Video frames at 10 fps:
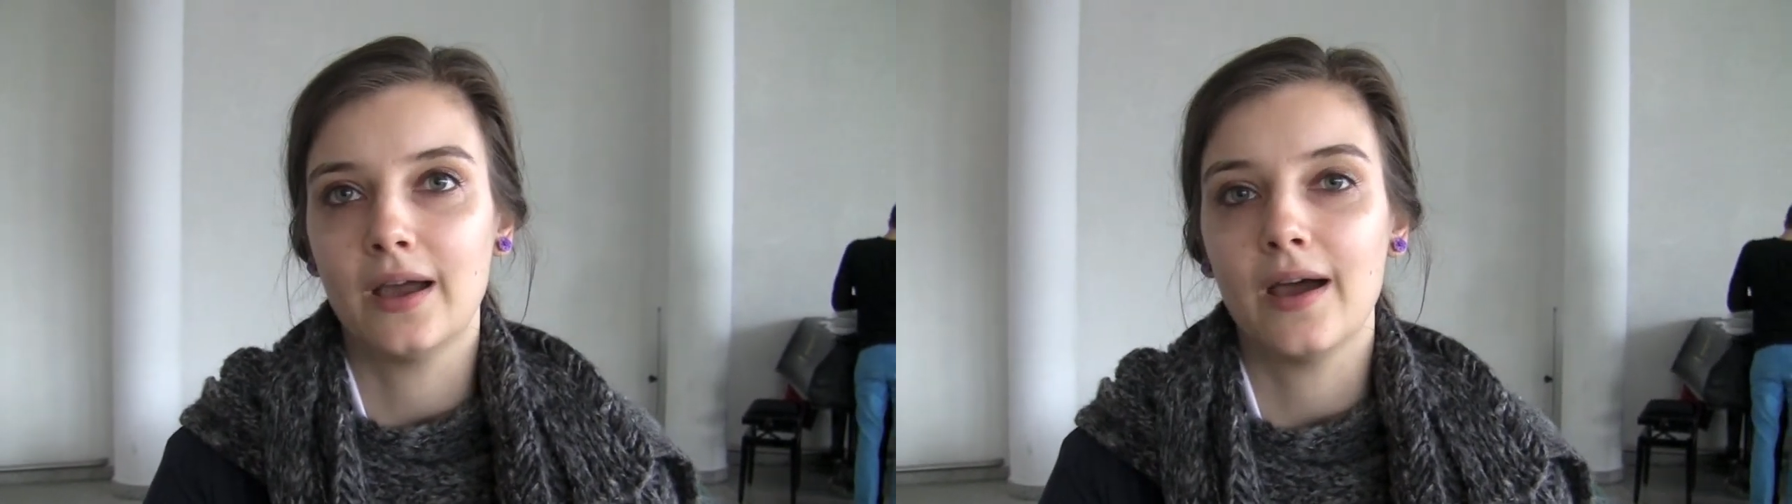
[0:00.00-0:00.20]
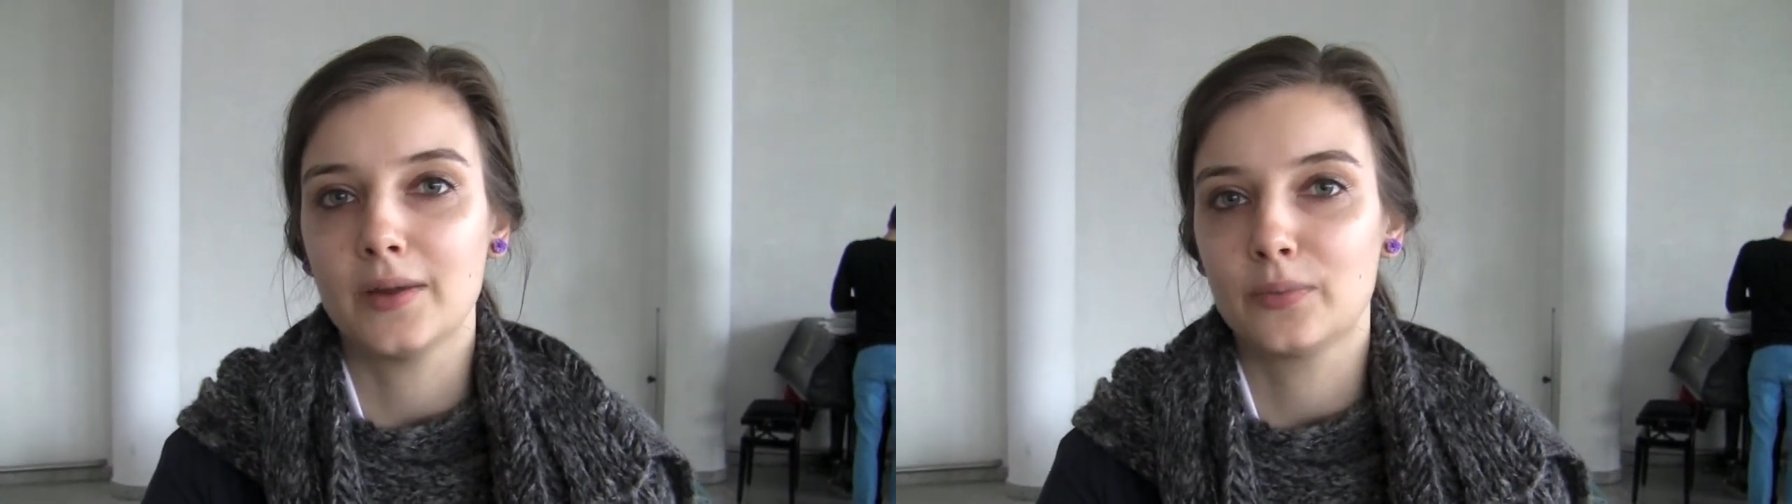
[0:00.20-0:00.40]

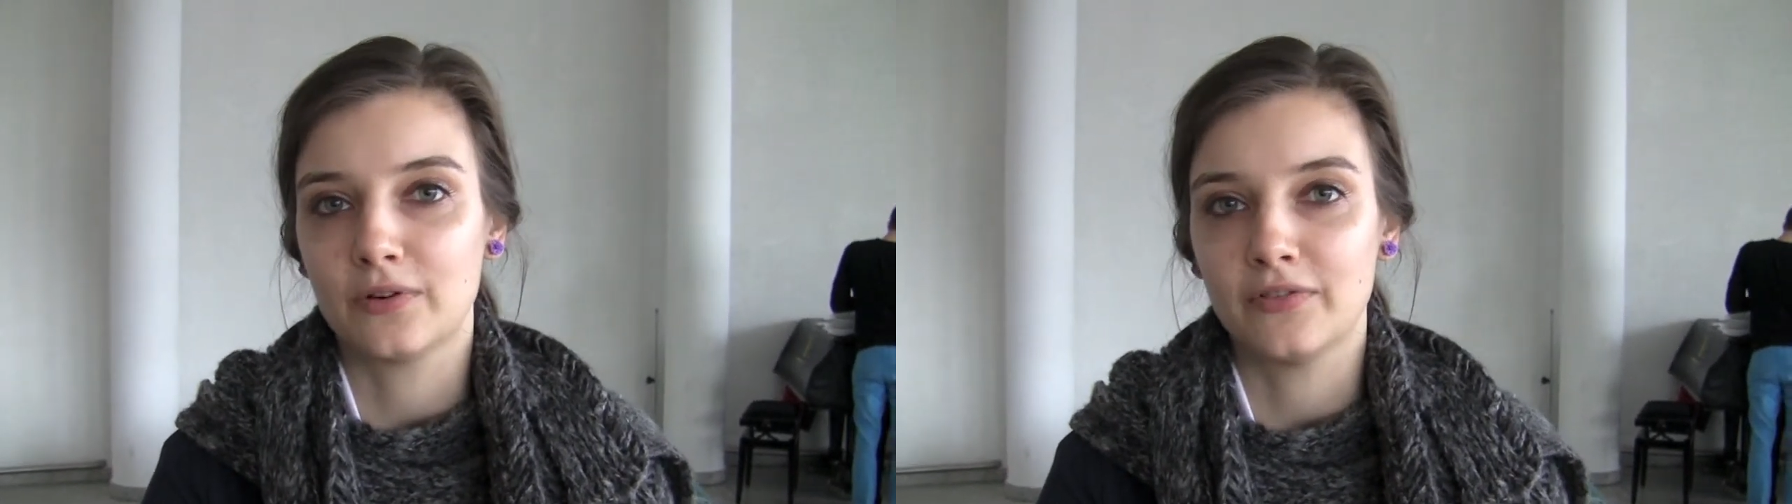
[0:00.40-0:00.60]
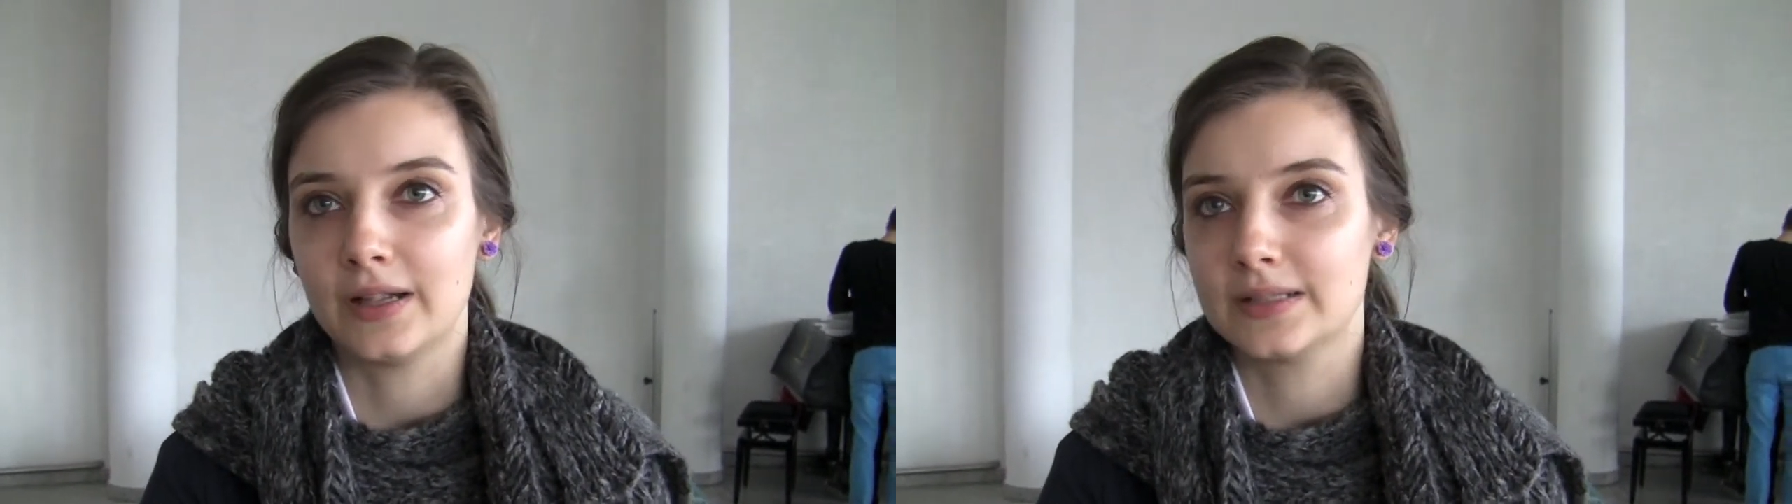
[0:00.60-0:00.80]

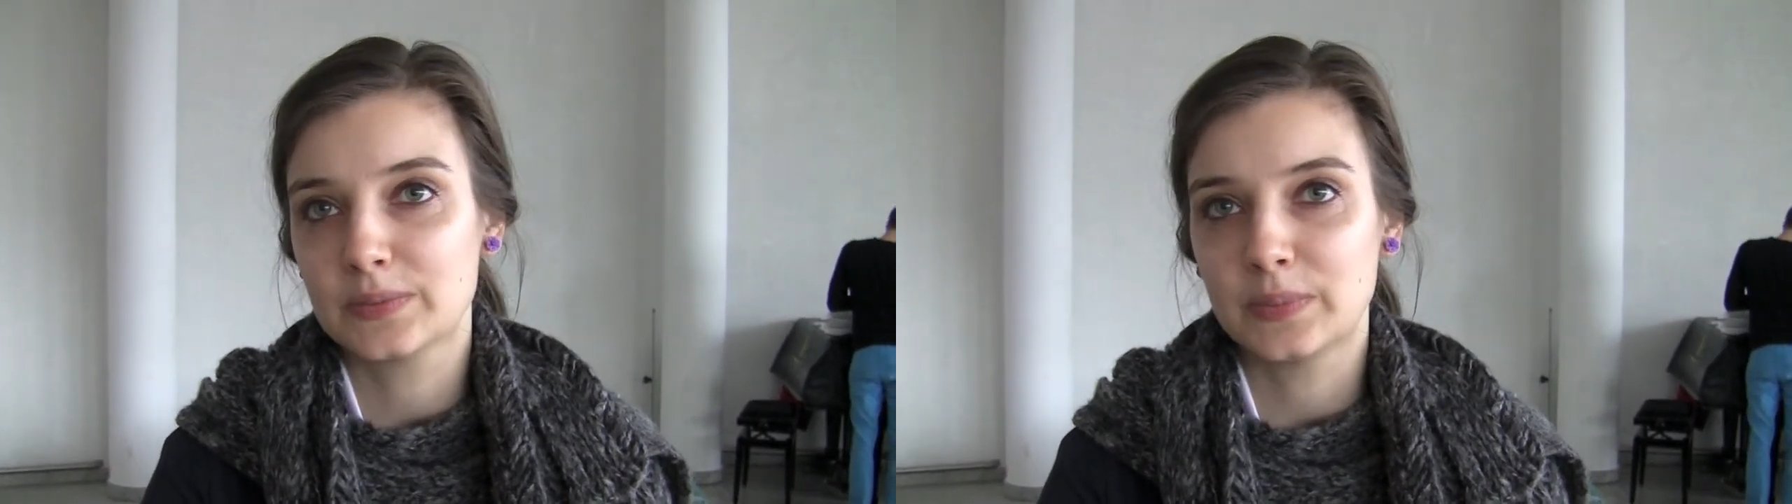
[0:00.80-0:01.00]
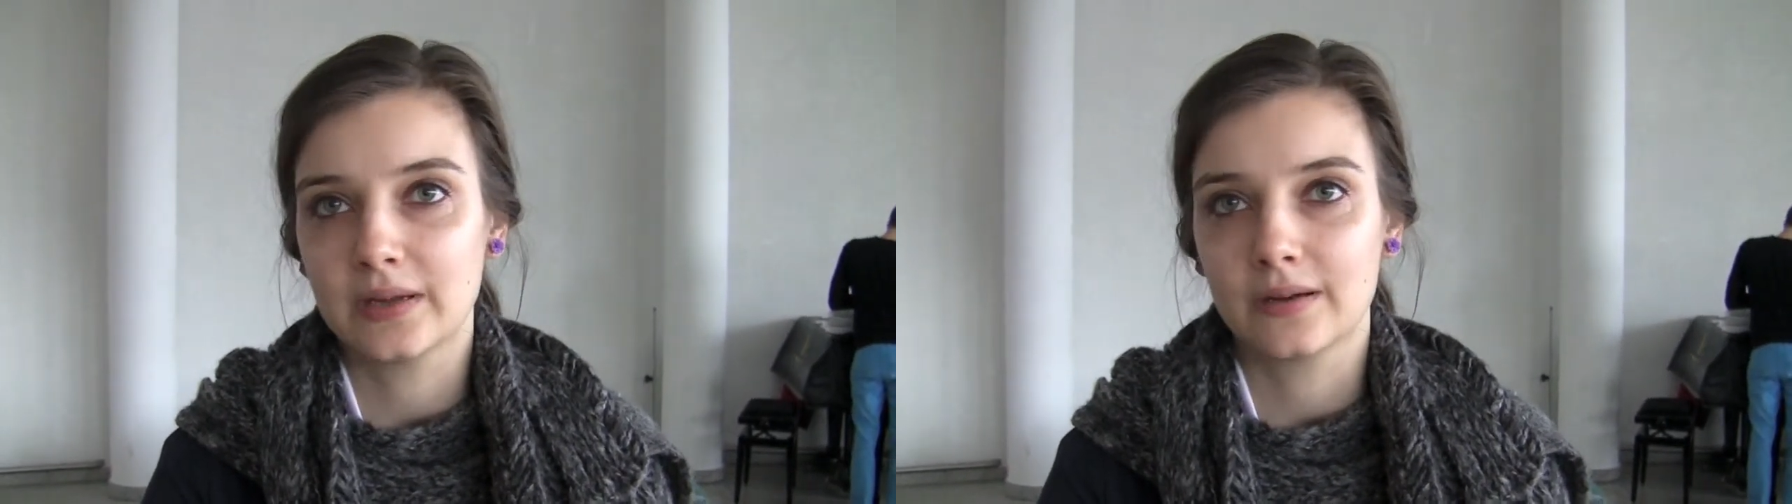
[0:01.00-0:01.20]
high-profile
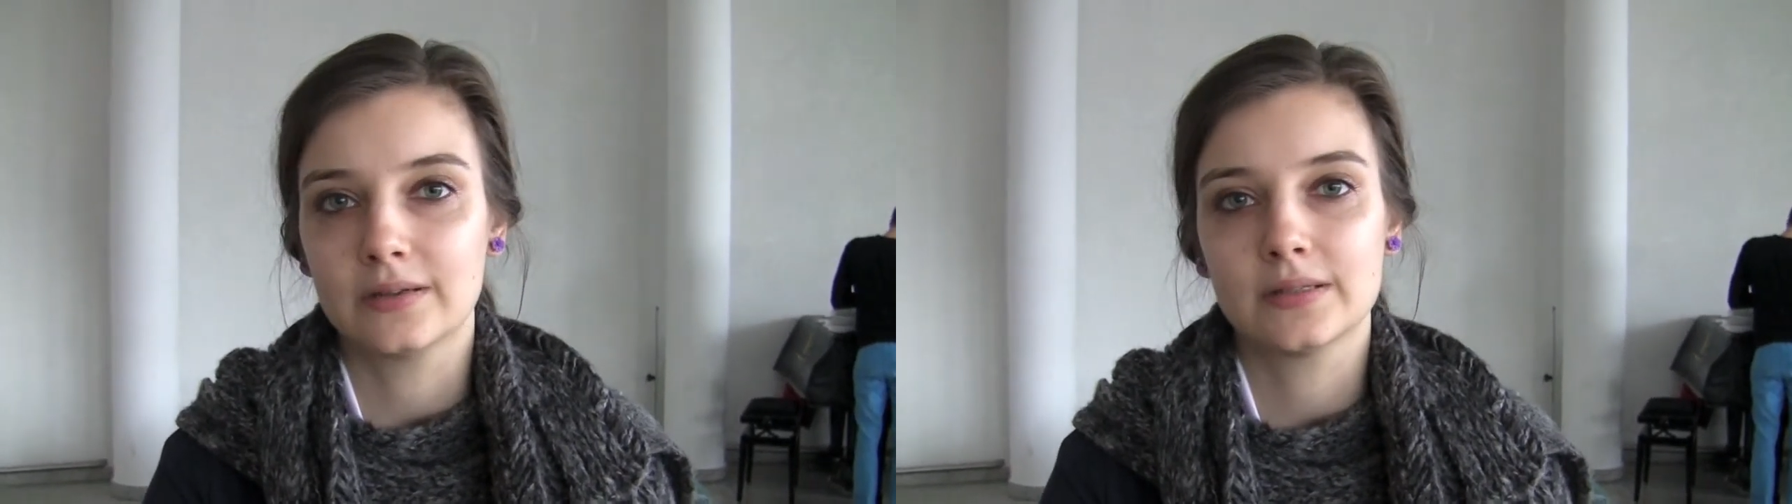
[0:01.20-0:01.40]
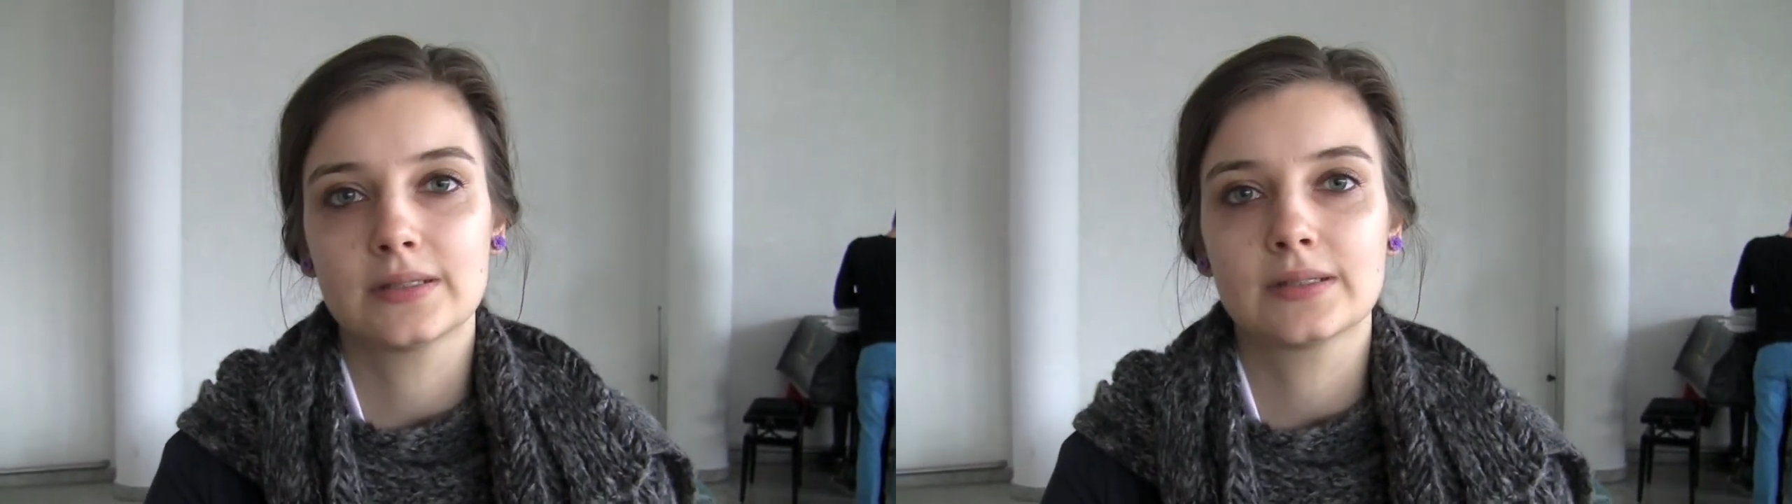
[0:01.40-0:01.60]

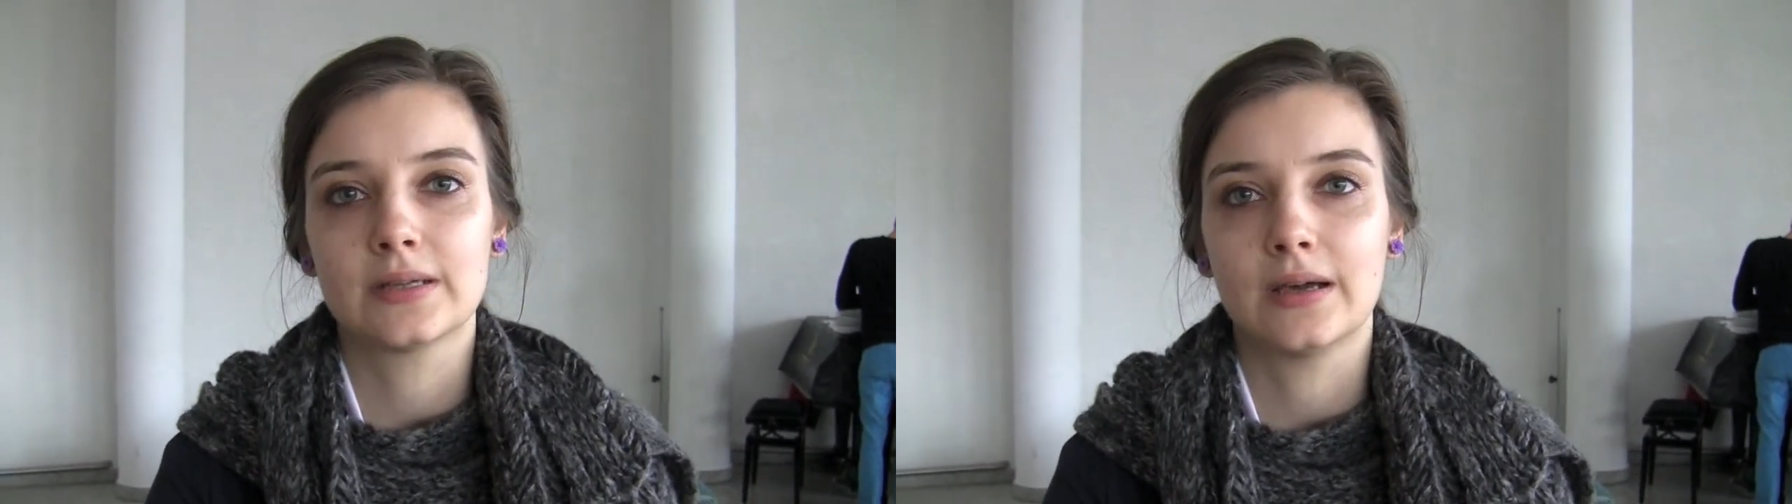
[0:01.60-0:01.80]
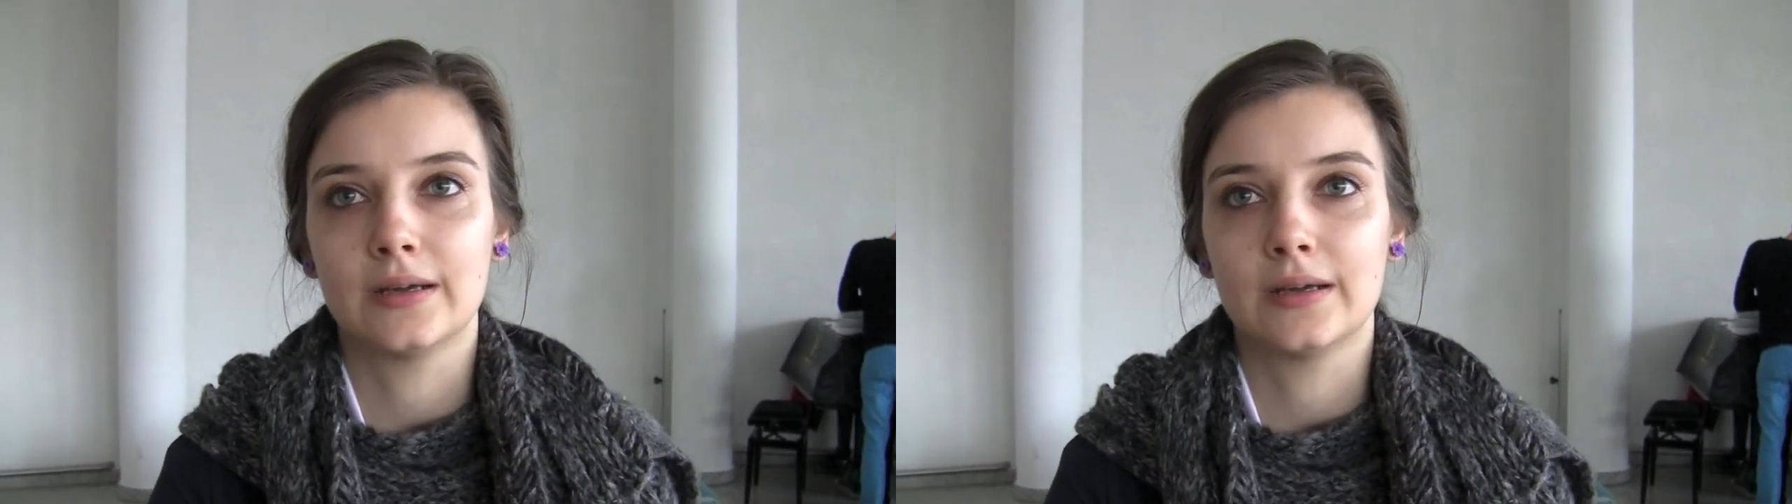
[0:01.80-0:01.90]
speakers,